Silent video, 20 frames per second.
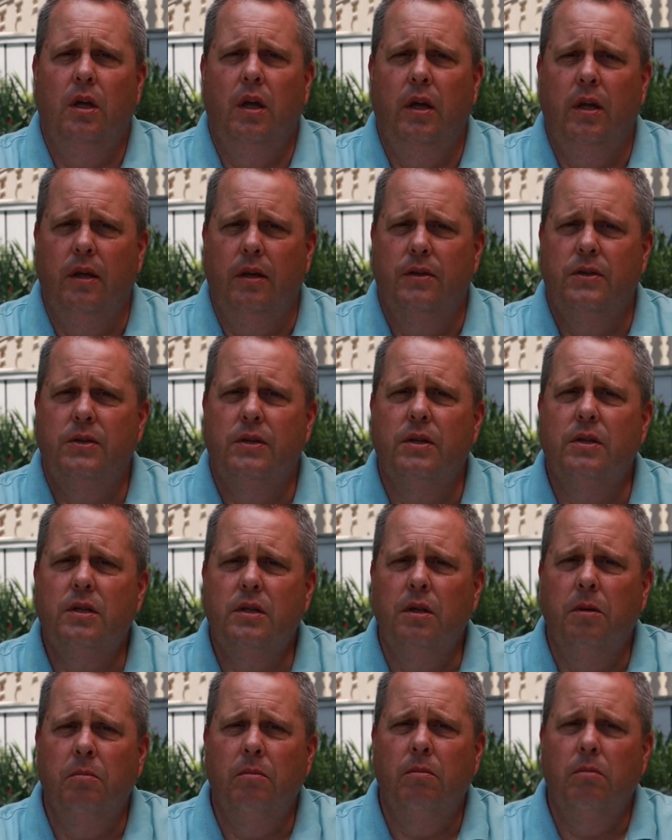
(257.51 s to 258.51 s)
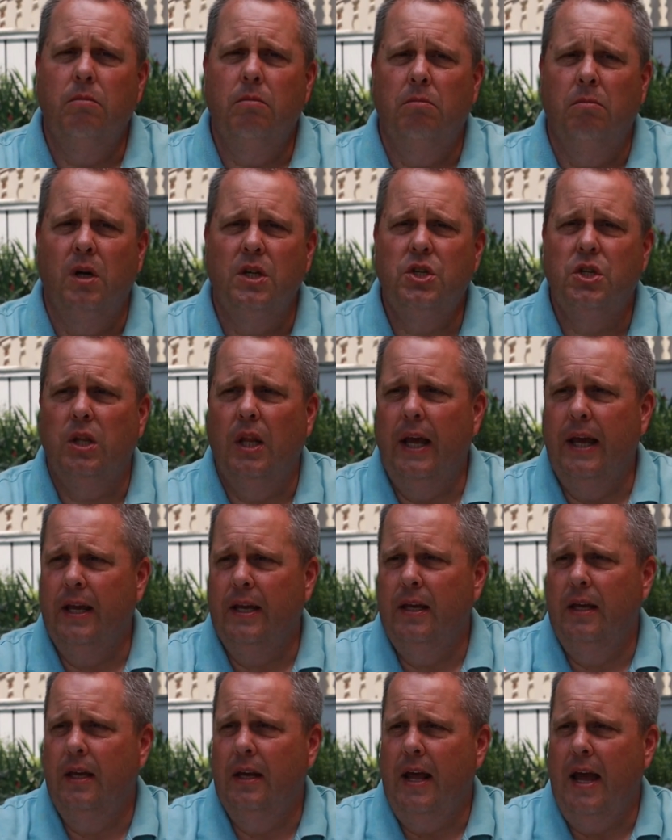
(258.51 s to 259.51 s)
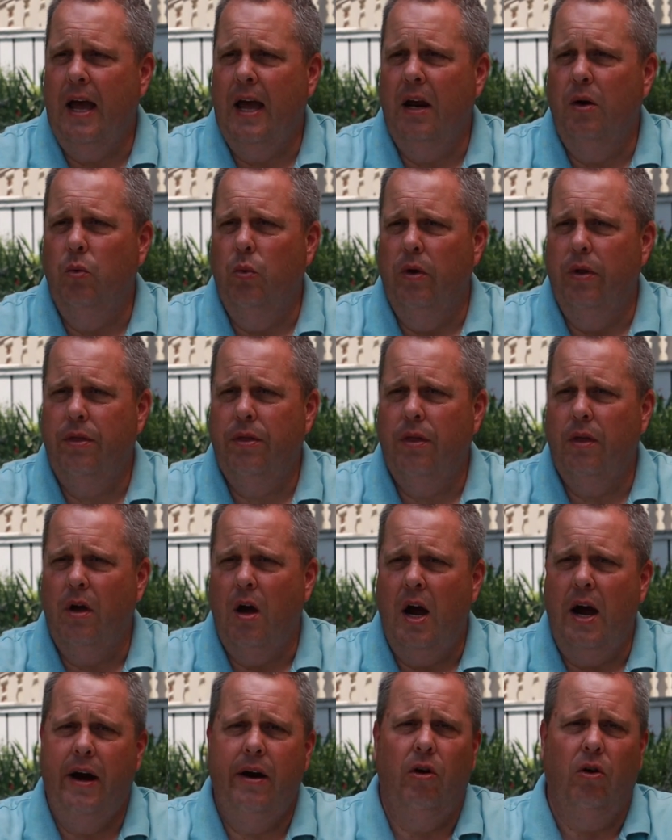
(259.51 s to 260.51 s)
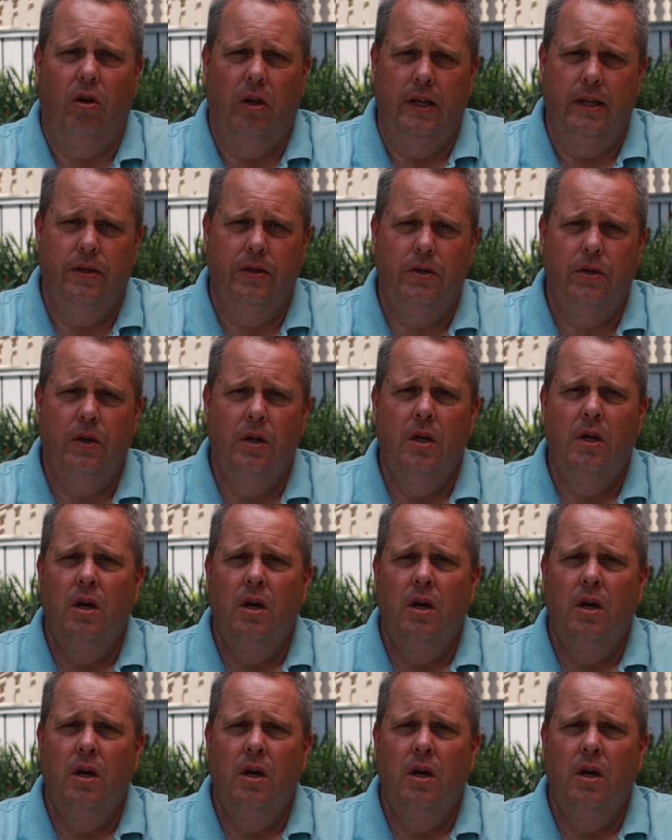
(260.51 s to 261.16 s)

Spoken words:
a system much like it had with Ireland,